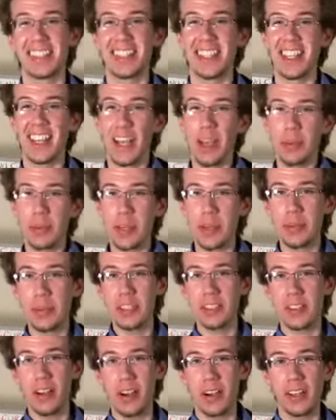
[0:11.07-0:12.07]
today I'm going to
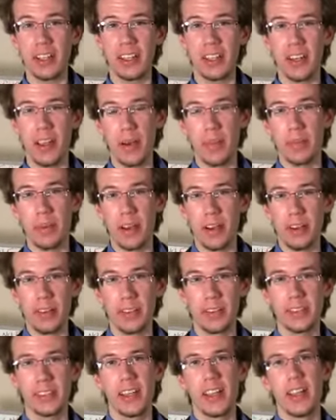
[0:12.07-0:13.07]
be talking
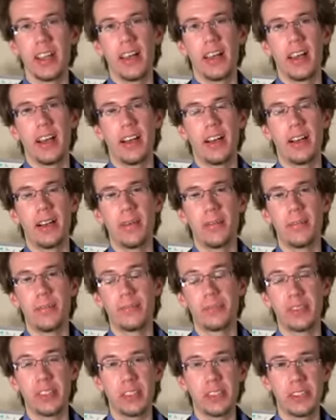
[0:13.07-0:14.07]
about
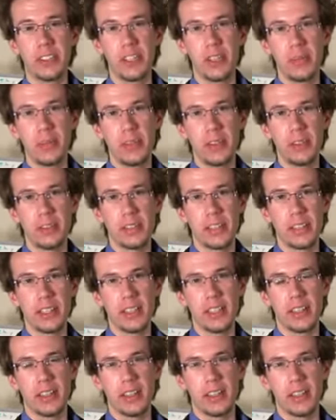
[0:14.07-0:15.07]
sheet
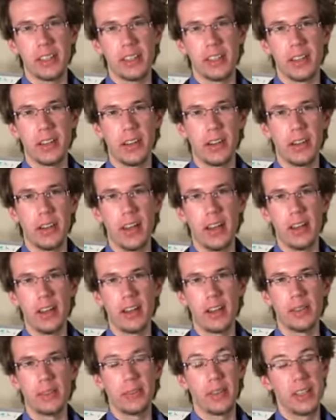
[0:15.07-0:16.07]
music,
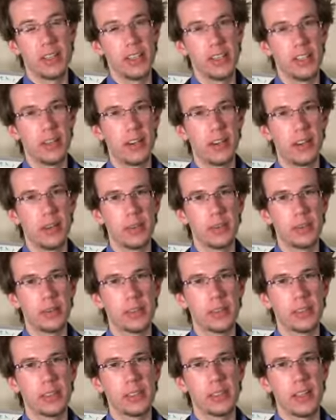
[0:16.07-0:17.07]
reading
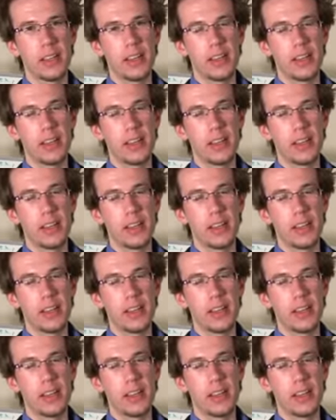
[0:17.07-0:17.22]
notes.